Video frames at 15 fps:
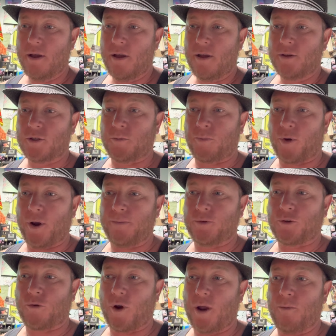Supreme
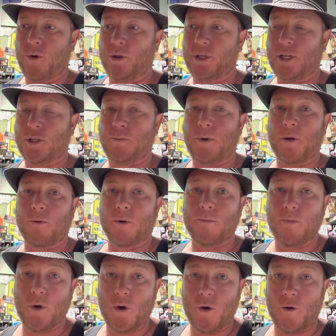Scream will need to be
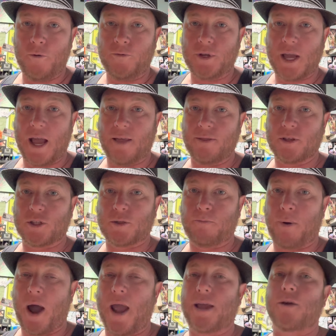removed and the
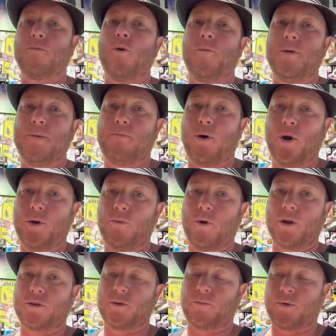spike will be put
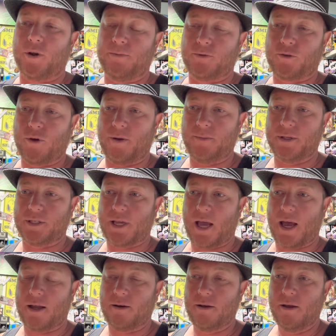where Supreme Scream is
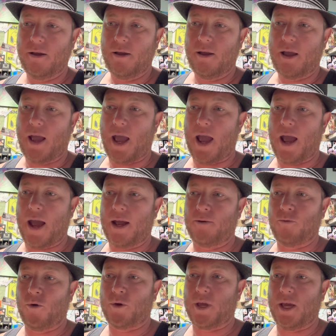at.
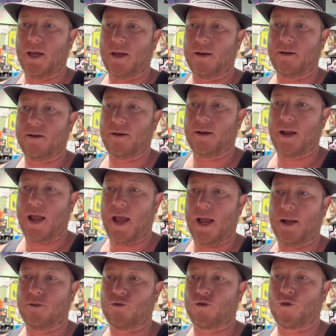And we'll get
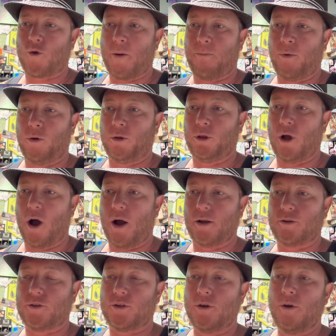a triple
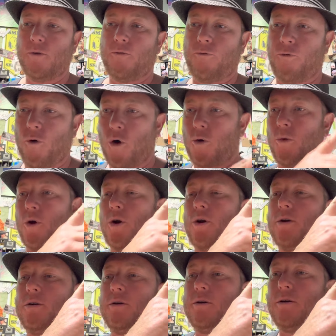launch.
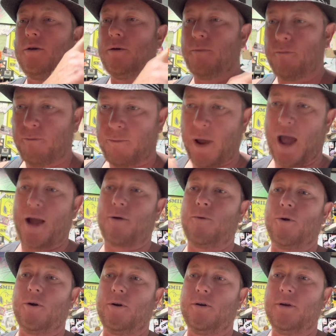Forward,
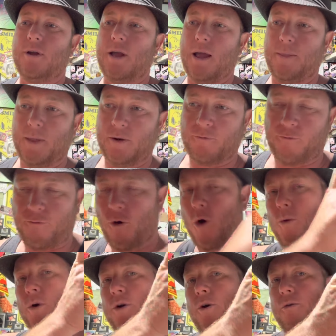backward, and then
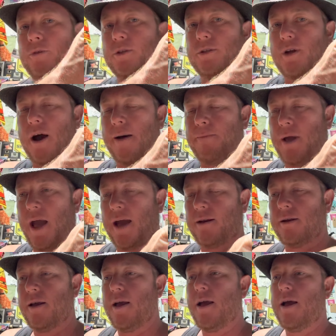forward over the top hat.
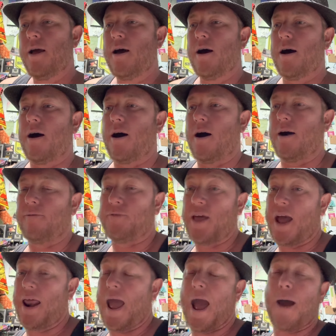If
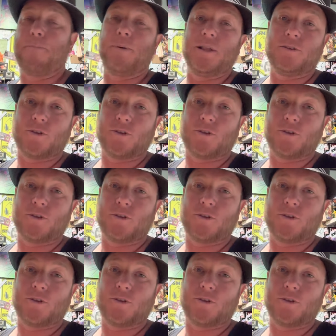that happens